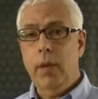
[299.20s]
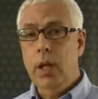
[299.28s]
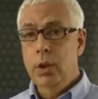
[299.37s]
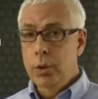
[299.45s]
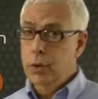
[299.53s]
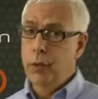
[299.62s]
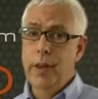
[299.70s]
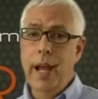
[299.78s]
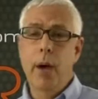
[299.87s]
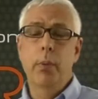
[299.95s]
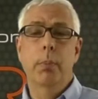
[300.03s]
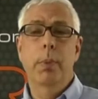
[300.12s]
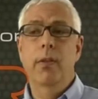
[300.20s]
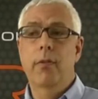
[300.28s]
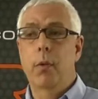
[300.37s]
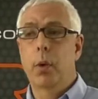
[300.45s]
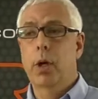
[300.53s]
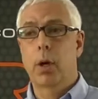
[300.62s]
The use for that would be
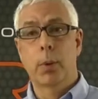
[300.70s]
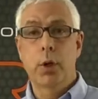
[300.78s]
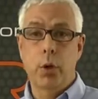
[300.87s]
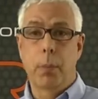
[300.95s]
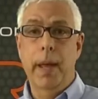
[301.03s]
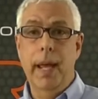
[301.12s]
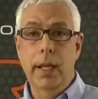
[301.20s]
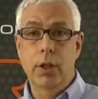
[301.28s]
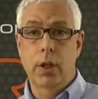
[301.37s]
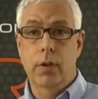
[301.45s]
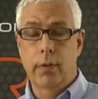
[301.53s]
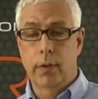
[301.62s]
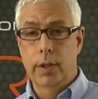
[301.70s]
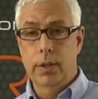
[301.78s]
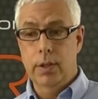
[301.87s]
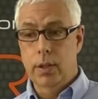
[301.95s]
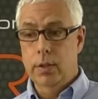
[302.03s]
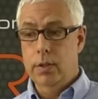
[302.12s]
for commercial paging, for
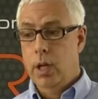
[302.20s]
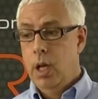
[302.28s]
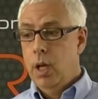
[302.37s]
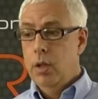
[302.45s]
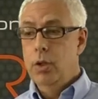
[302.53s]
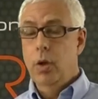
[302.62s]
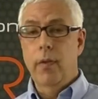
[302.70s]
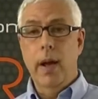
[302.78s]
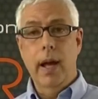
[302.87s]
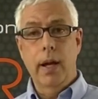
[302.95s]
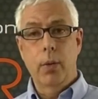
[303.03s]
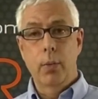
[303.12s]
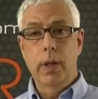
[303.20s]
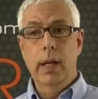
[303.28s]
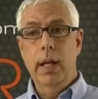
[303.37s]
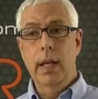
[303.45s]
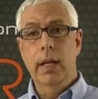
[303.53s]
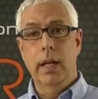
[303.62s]
instance. So if I had a
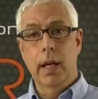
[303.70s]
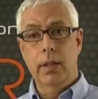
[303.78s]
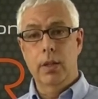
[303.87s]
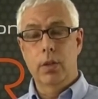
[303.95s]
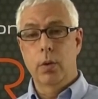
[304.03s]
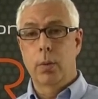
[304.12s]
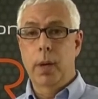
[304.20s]
relay connected to a